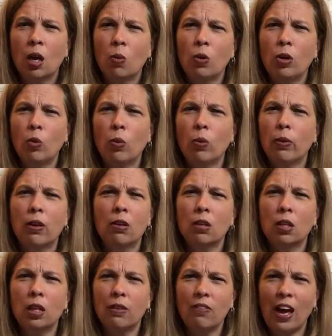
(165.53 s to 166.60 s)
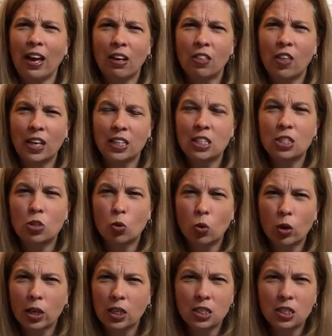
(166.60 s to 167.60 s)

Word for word: wonder what we could leave out of that story